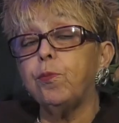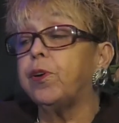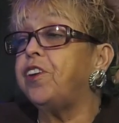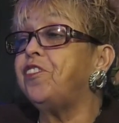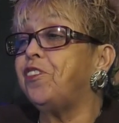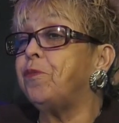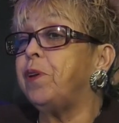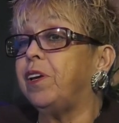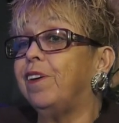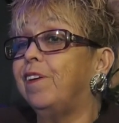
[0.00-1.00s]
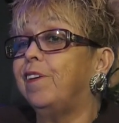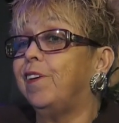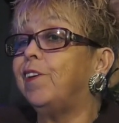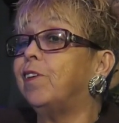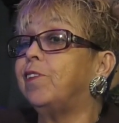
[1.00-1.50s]
surprising to me.
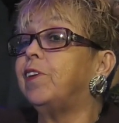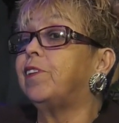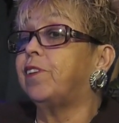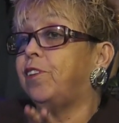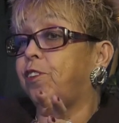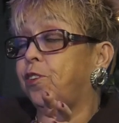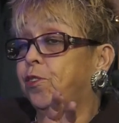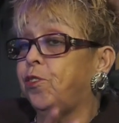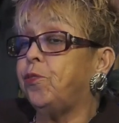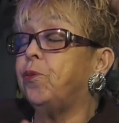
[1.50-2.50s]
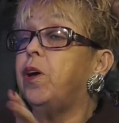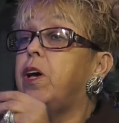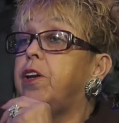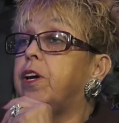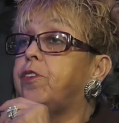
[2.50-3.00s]
You know that you do.
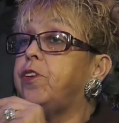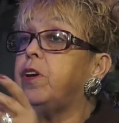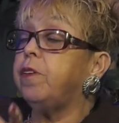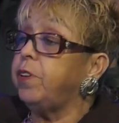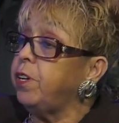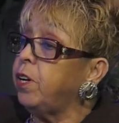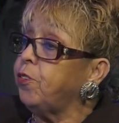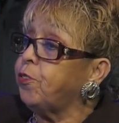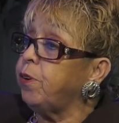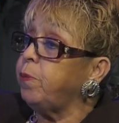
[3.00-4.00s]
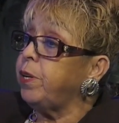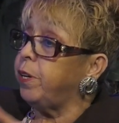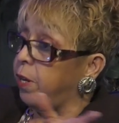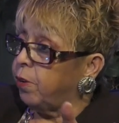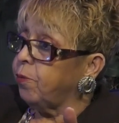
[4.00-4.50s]
Now, do you have in-house treatment
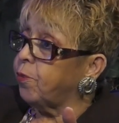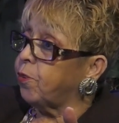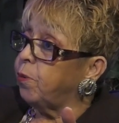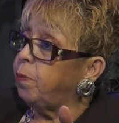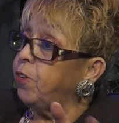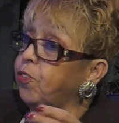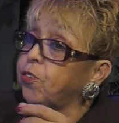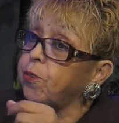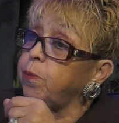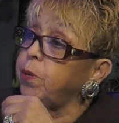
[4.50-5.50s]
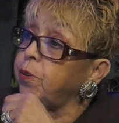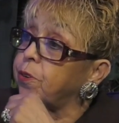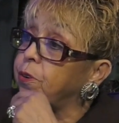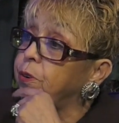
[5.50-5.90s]
and outpatient treatment?